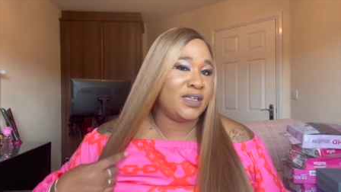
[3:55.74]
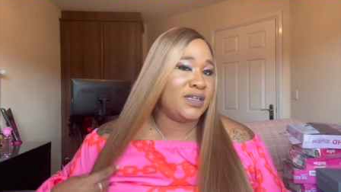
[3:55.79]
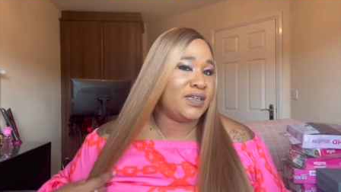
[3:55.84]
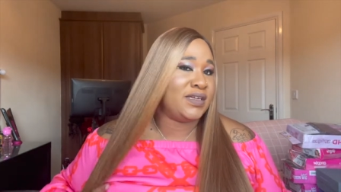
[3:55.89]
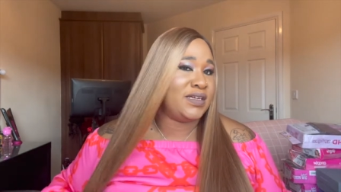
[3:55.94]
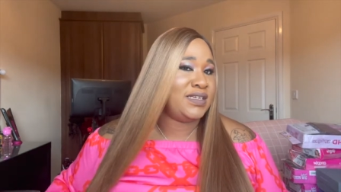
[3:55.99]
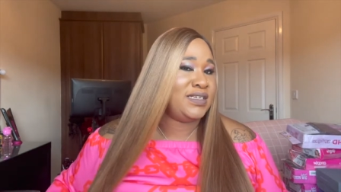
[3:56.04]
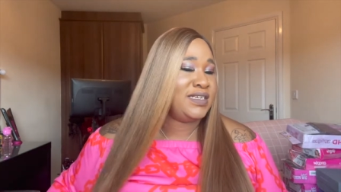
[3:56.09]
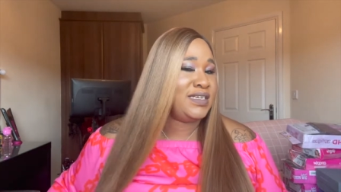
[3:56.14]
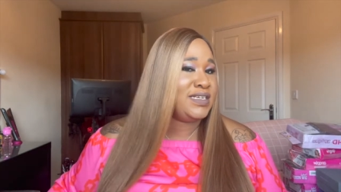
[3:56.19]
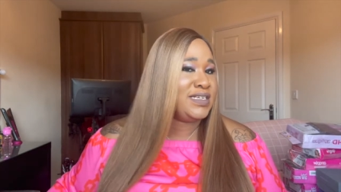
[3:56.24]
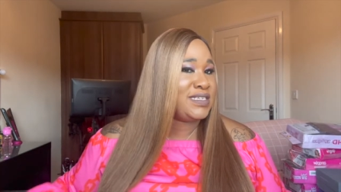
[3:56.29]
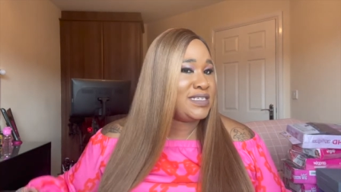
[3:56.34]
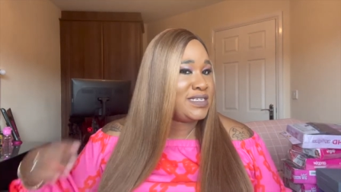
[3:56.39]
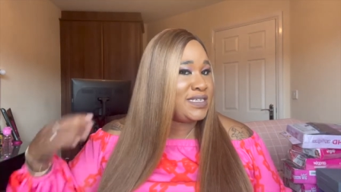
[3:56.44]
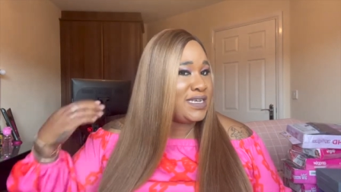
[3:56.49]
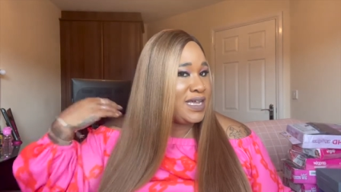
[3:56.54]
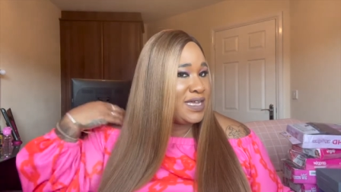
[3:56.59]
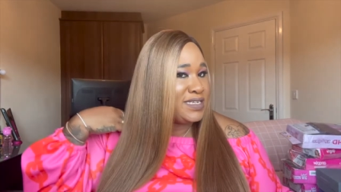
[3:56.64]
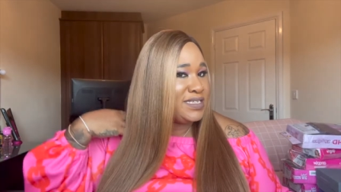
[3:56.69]
I did
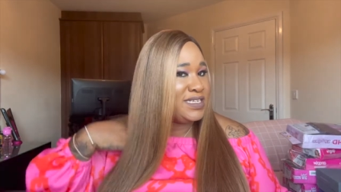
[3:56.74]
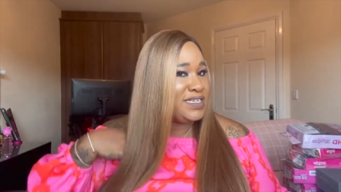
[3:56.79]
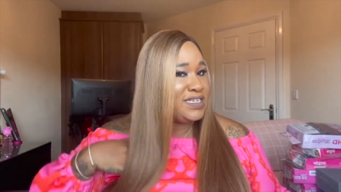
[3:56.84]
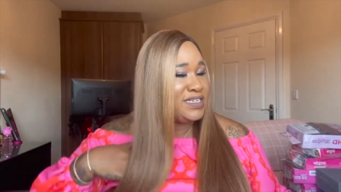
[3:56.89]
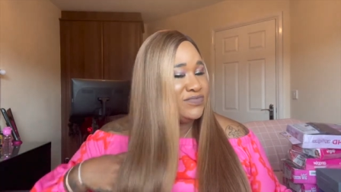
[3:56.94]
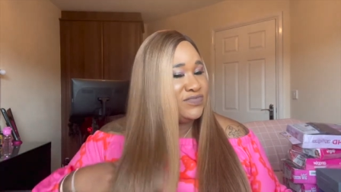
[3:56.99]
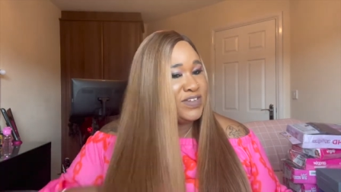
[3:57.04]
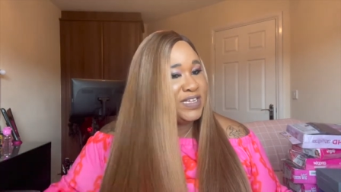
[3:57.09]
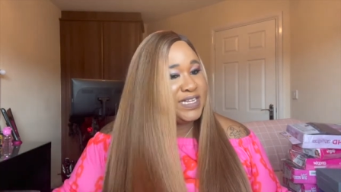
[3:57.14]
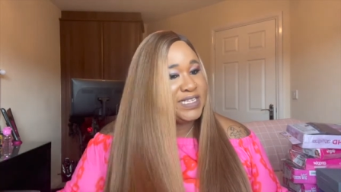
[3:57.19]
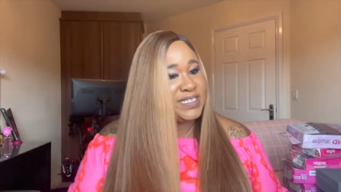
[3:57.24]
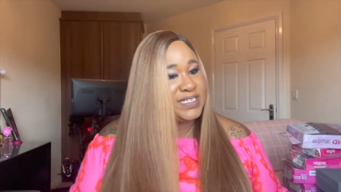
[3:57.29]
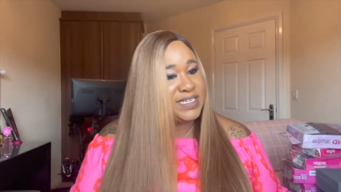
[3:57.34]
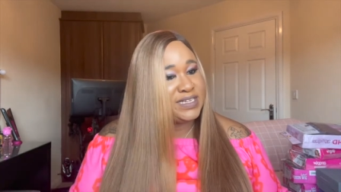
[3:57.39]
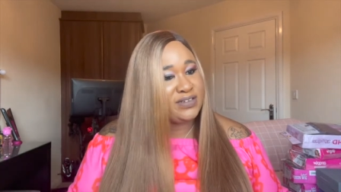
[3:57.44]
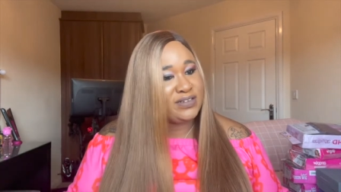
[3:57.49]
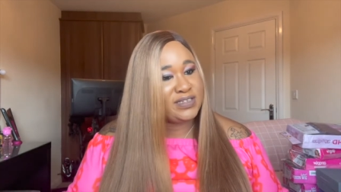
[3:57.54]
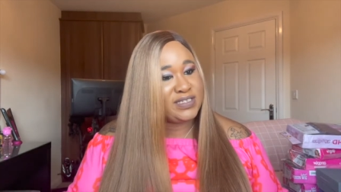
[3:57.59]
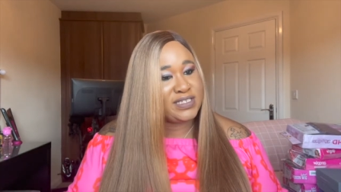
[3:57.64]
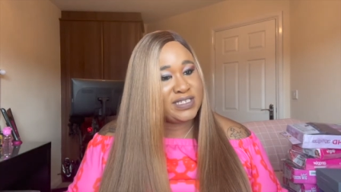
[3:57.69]
a, I did a really
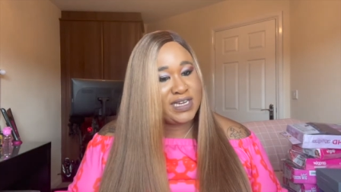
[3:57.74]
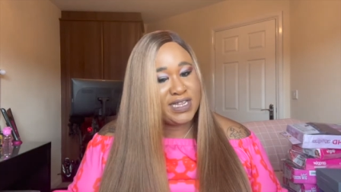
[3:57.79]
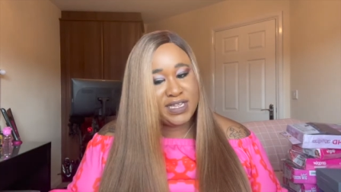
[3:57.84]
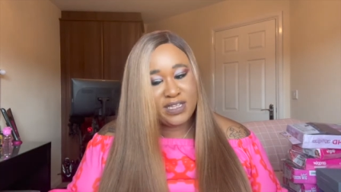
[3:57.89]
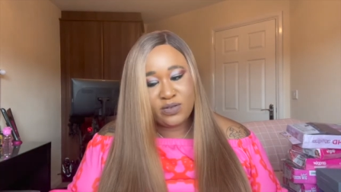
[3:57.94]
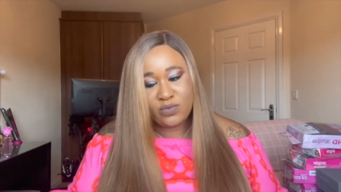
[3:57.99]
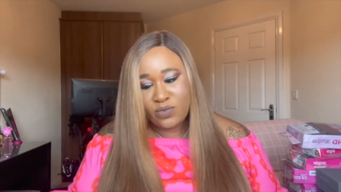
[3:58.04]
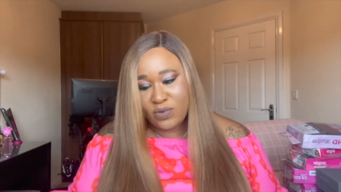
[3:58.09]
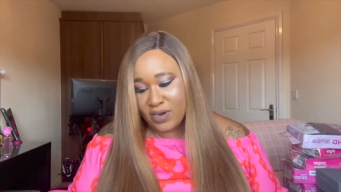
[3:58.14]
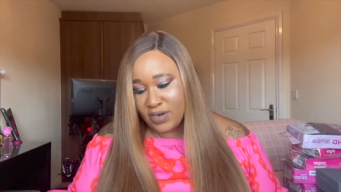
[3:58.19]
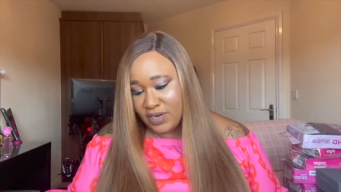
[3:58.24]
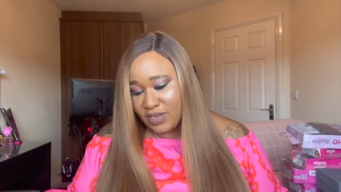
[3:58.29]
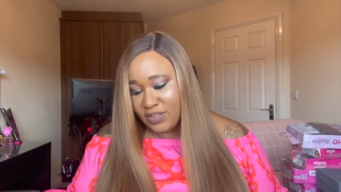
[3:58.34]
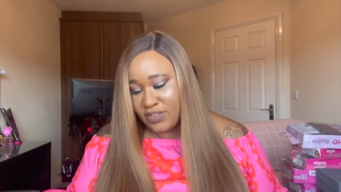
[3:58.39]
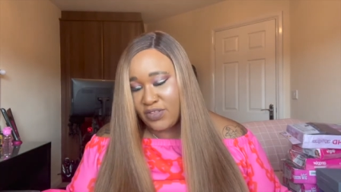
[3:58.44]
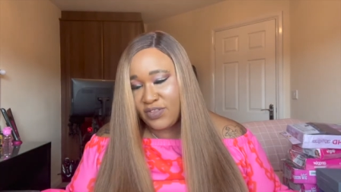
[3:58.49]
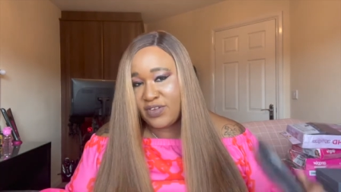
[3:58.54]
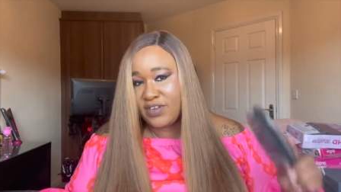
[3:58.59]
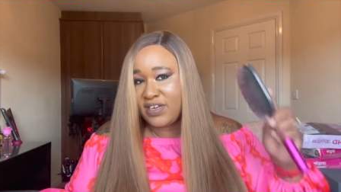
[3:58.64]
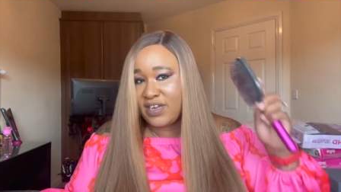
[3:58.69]
sleek, one
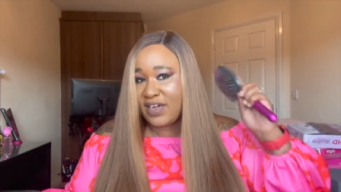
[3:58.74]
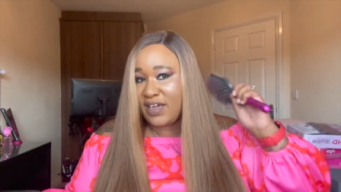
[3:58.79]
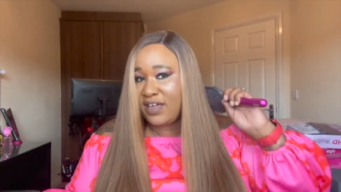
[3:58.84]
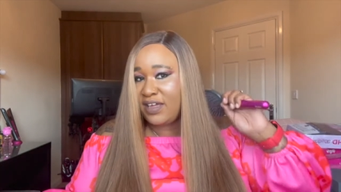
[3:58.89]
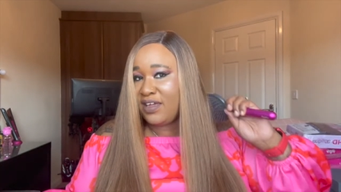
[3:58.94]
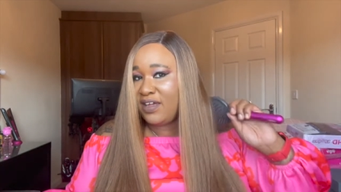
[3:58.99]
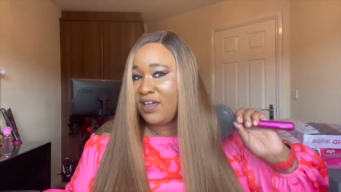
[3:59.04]
the other day.